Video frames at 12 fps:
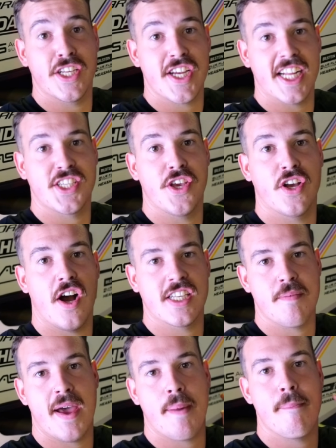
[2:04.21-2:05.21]
chat to you guys
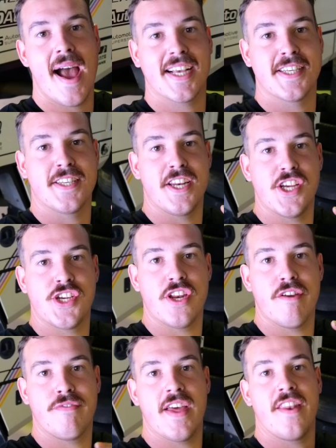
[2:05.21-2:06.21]
about a Maxxis
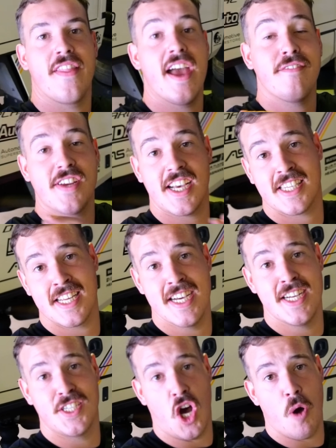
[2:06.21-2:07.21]
initiative that they've just
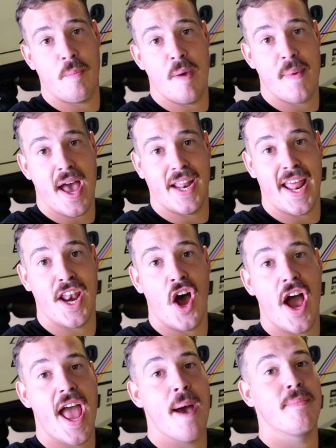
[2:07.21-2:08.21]
told me about, and
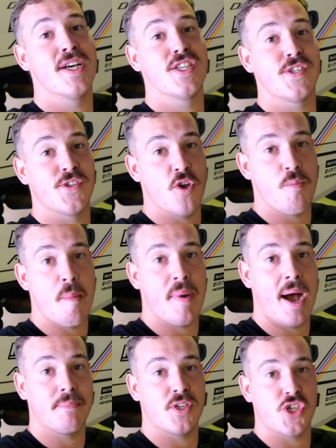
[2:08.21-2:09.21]
I am super
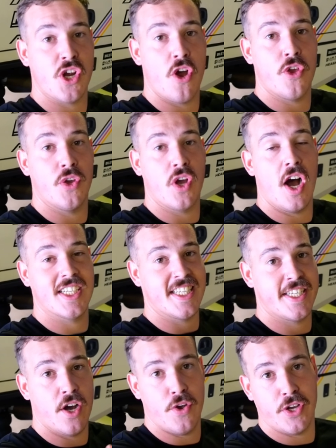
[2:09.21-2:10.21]
pumped to show you guys
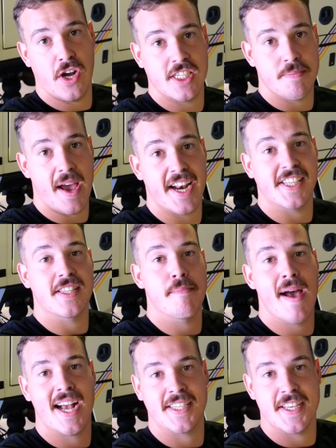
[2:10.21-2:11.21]
and tell you guys about. It's the
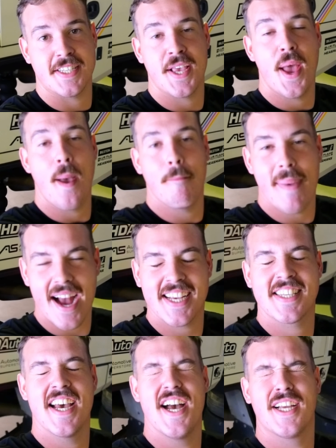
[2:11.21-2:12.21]
Maxxis
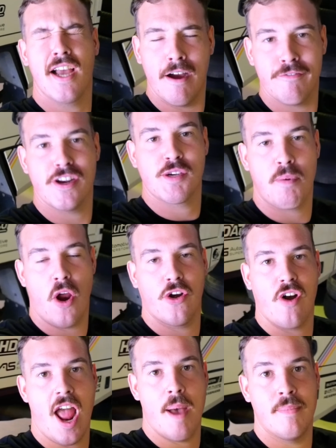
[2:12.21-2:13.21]
Max Coverage
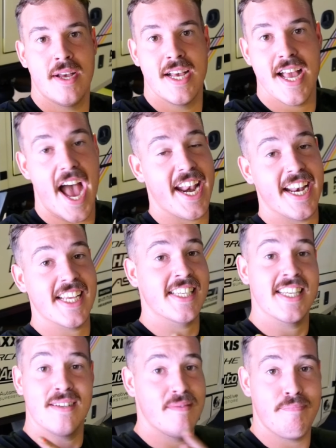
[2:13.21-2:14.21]
Program, and it
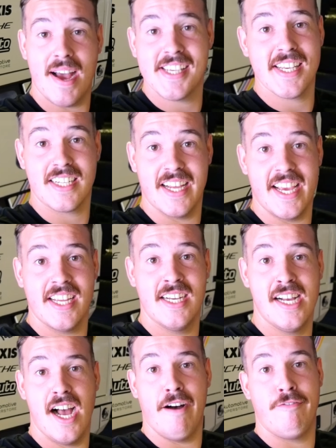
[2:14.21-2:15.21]
is basically
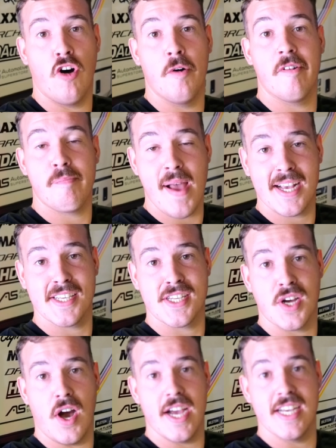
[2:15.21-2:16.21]
a form of Maxxis
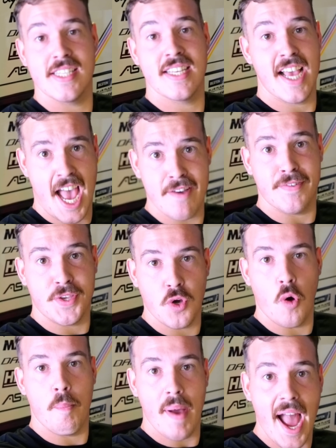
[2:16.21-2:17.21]
tyres having
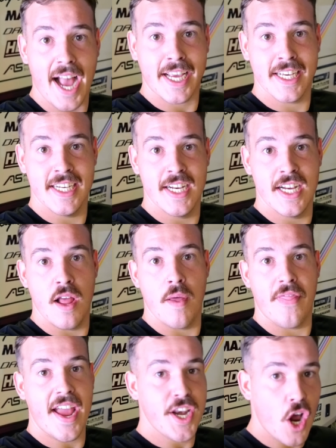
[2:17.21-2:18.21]
your back.
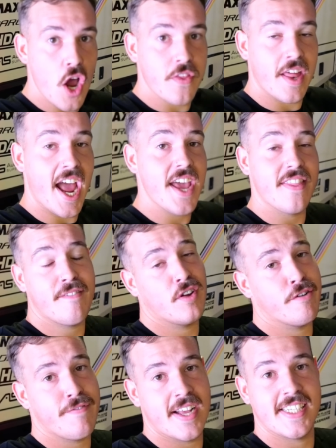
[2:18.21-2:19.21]
They know that A, they've
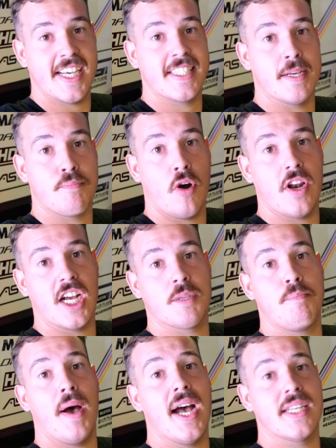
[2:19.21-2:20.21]
got a fantastic product,
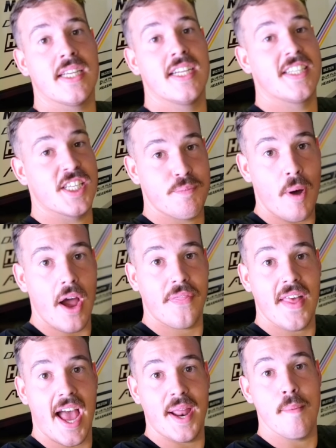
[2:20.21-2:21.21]
but despite
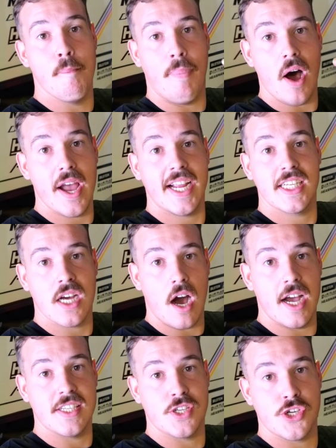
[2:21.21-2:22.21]
that, buying
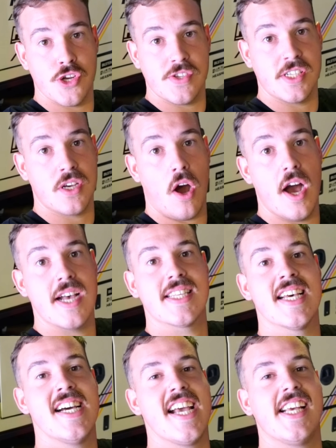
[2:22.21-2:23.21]
tyres and choosing tyres
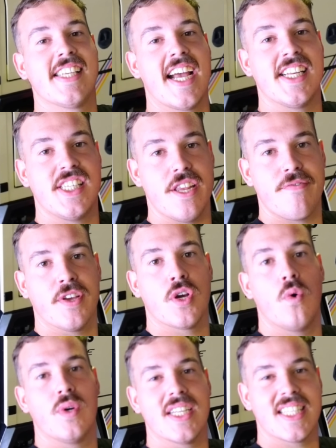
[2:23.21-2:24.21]
is a
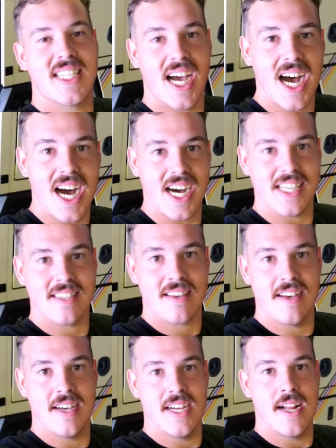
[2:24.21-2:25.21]
difficult task.
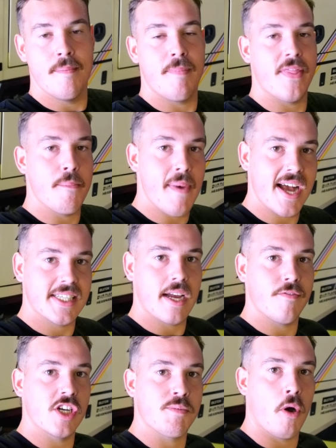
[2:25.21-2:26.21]
But the Max
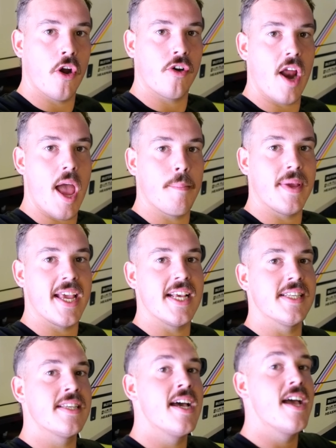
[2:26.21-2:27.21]
Coverage Program
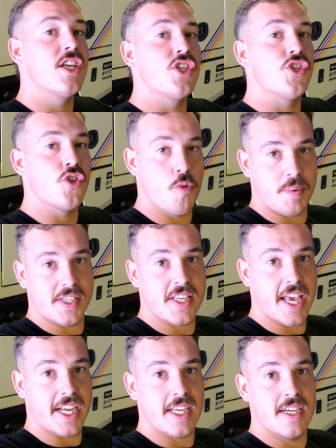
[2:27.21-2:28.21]
is super
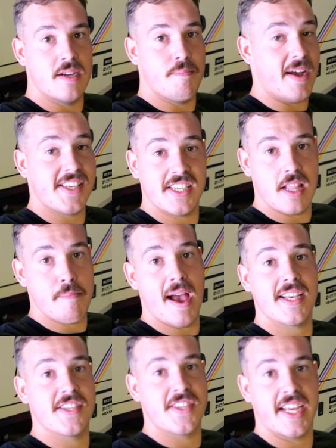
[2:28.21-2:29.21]
sick. Basically,
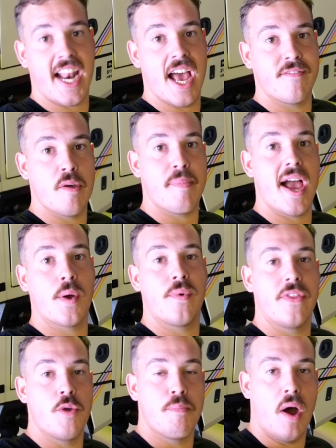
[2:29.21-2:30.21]
Maxxis are going to have your back
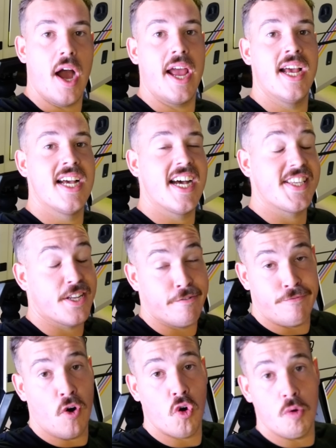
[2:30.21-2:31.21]
when you buy a set of
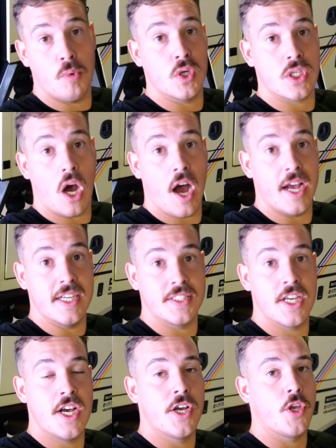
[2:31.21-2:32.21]
4 or more
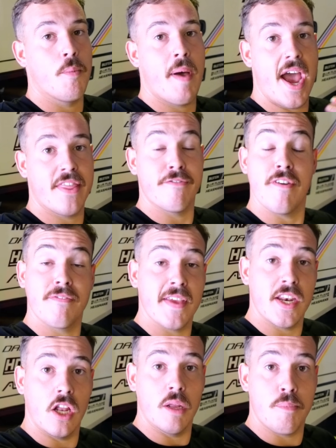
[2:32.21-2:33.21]
tyres. You pay the
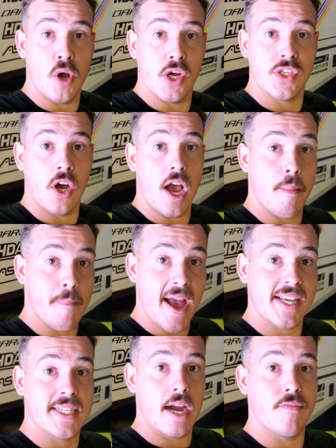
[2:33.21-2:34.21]
$15 per tyre
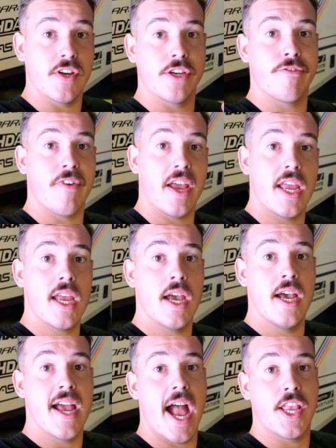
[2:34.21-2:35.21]
max coverage fee
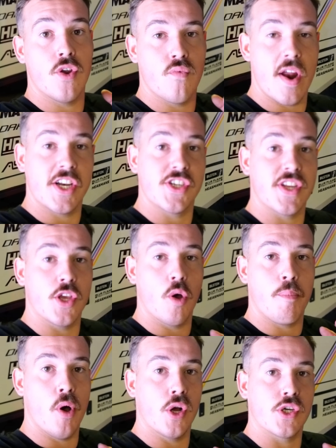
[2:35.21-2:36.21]
and you register your
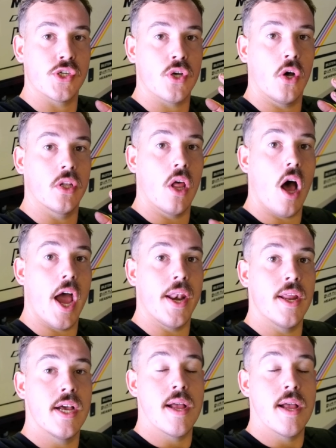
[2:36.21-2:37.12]
purchase online.